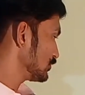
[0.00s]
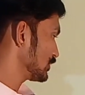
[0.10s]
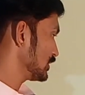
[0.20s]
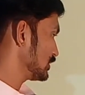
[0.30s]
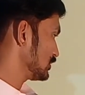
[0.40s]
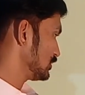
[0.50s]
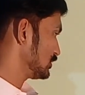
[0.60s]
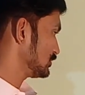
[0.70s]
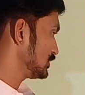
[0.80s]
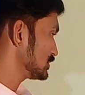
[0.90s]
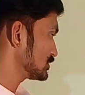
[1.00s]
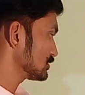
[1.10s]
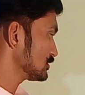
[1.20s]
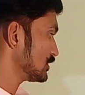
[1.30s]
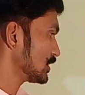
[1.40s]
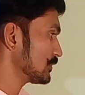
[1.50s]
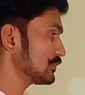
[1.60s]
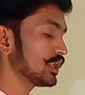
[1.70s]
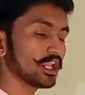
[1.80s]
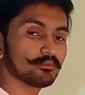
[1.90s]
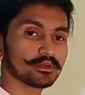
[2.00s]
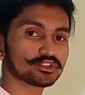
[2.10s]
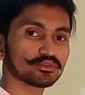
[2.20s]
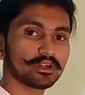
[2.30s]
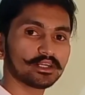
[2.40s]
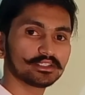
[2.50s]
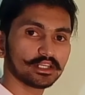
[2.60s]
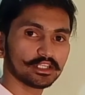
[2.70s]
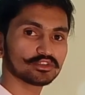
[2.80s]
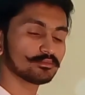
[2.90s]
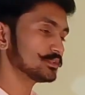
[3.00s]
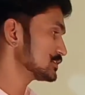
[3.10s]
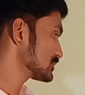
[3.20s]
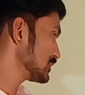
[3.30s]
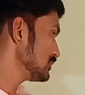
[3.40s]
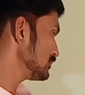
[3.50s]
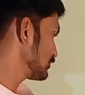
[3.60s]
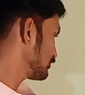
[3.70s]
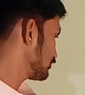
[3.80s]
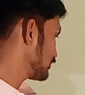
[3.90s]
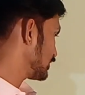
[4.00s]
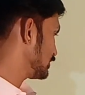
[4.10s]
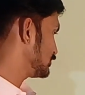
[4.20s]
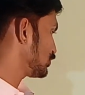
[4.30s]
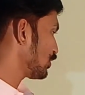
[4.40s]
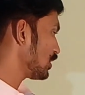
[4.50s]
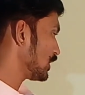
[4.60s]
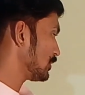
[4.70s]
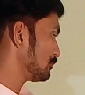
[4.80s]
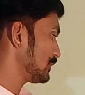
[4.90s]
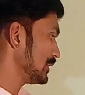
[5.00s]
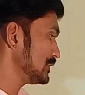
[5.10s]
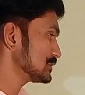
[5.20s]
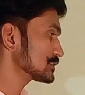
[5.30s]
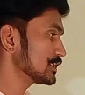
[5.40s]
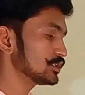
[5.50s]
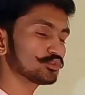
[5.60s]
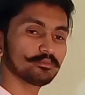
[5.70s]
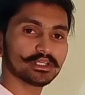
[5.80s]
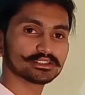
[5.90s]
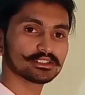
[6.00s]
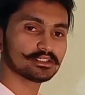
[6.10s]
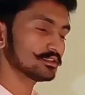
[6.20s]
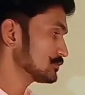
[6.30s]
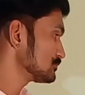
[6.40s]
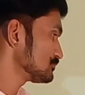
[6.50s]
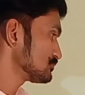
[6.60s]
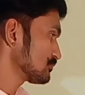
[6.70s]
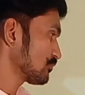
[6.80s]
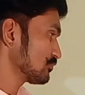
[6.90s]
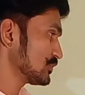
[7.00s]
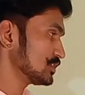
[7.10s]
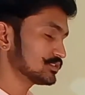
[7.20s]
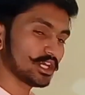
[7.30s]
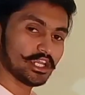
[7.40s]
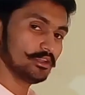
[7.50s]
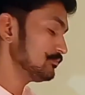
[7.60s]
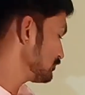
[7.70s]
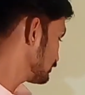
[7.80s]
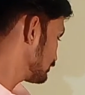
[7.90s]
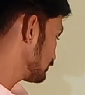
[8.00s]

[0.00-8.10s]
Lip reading: Okay, this data will help us to get the length of the scale and draw a plane scale to measure the time